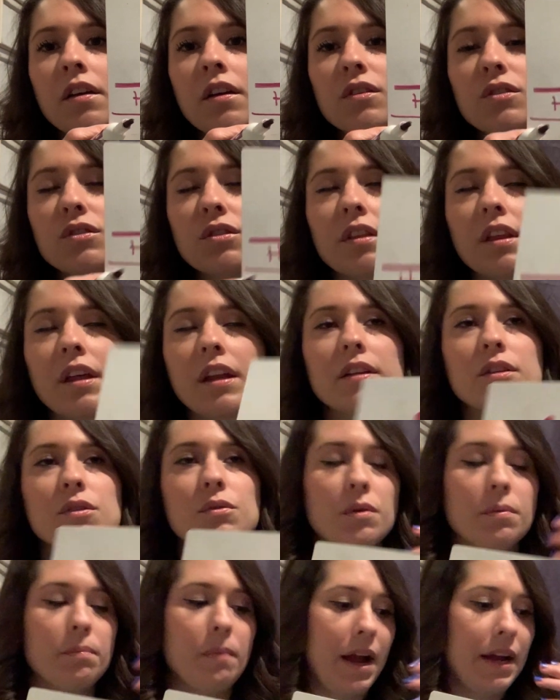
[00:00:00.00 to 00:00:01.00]
So that it's
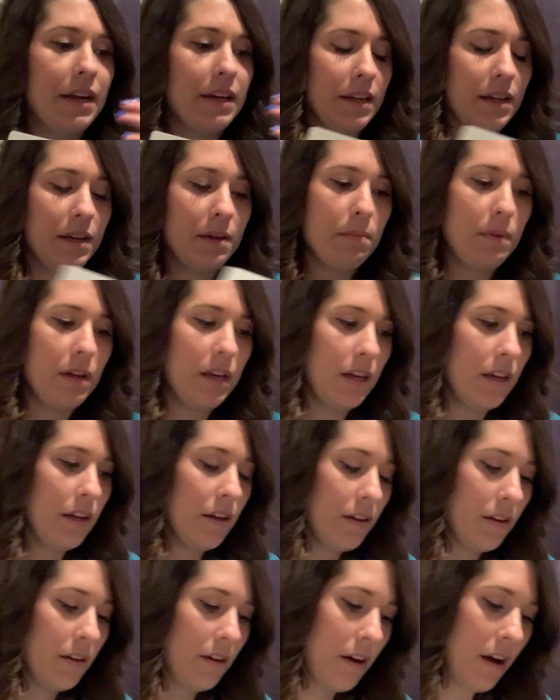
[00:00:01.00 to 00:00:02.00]
reminding
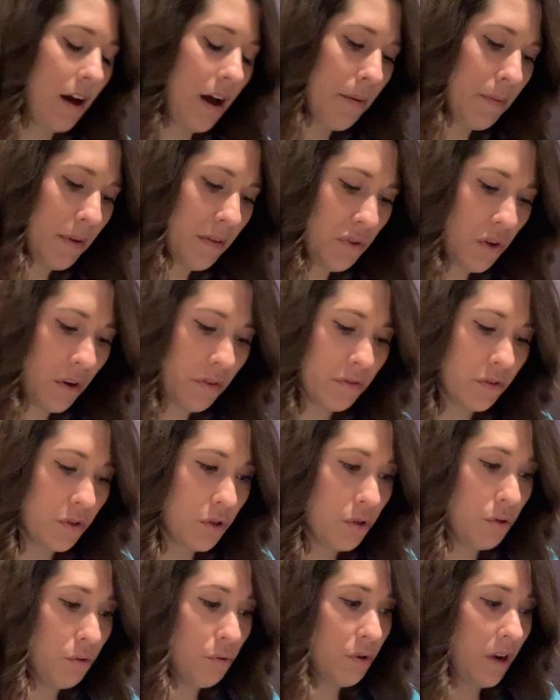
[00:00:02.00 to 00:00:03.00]
me, if you have
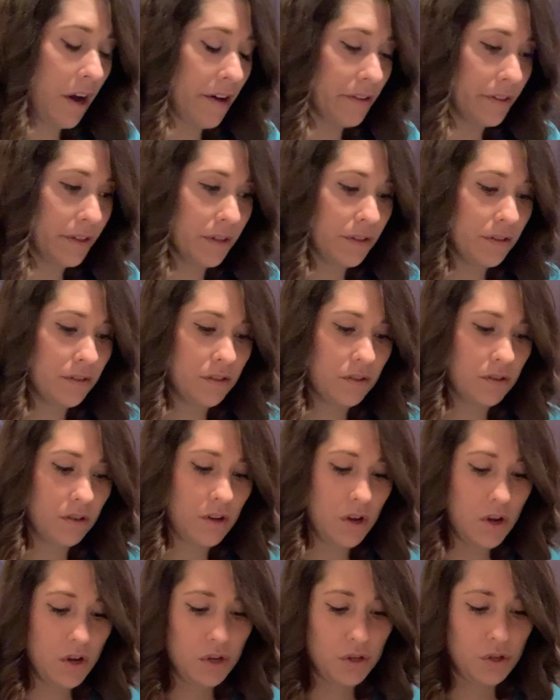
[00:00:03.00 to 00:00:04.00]
2 colors,
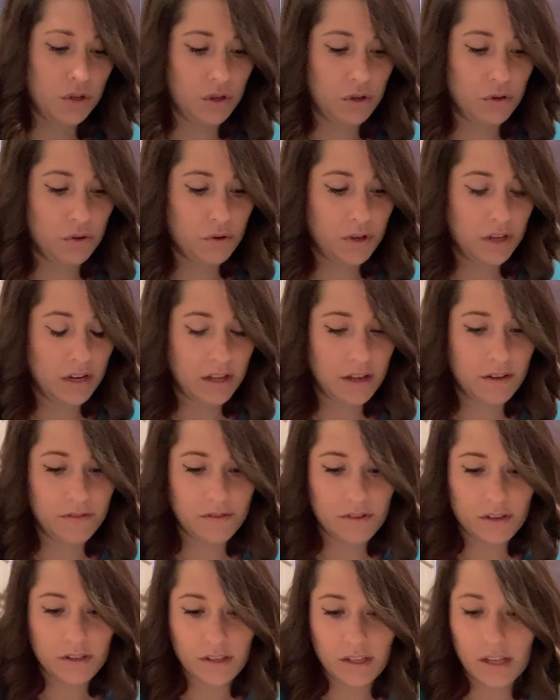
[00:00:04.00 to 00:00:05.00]
you can
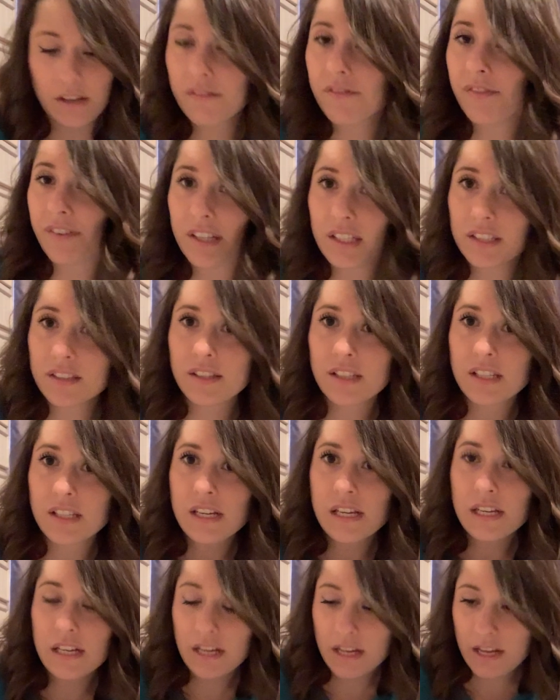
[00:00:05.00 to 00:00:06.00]
even get
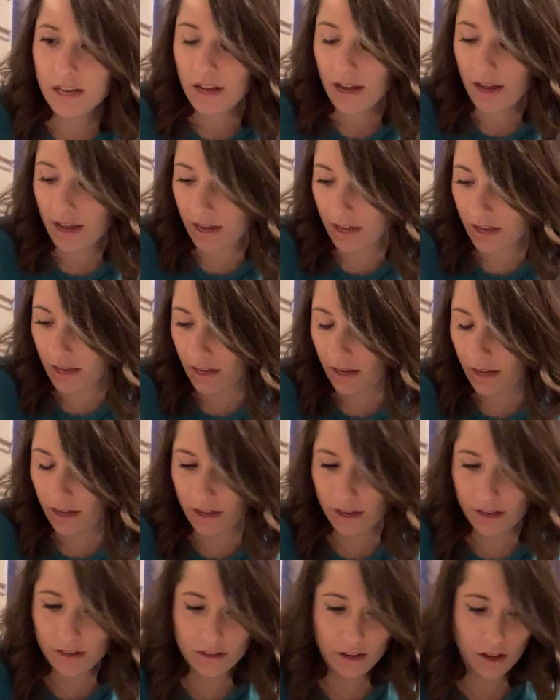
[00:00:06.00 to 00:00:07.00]
fancy
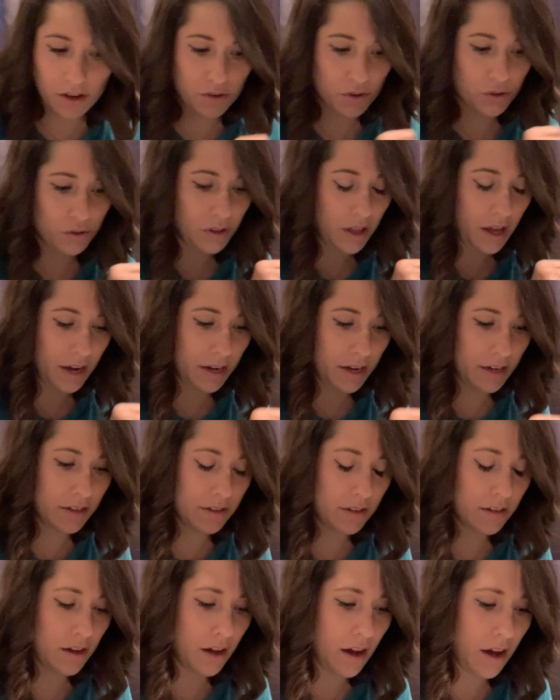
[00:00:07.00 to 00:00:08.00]
and
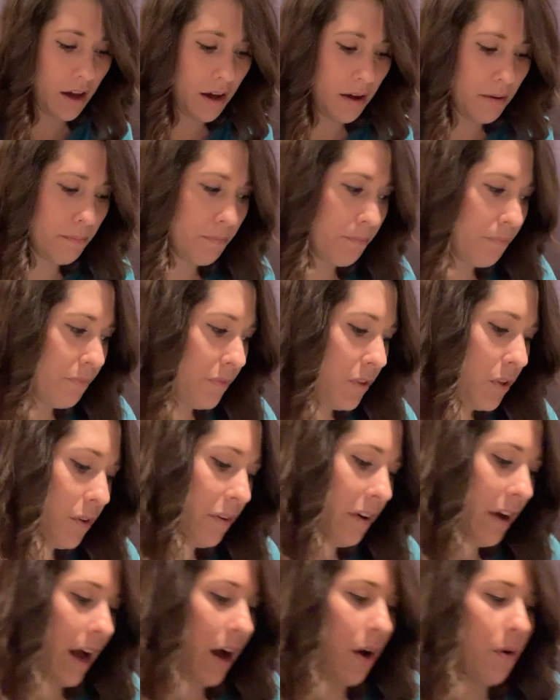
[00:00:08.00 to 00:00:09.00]
underline your
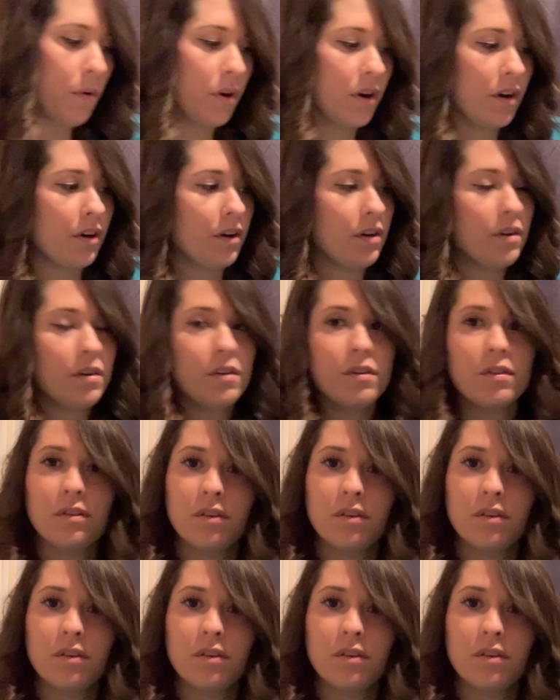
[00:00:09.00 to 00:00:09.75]
hour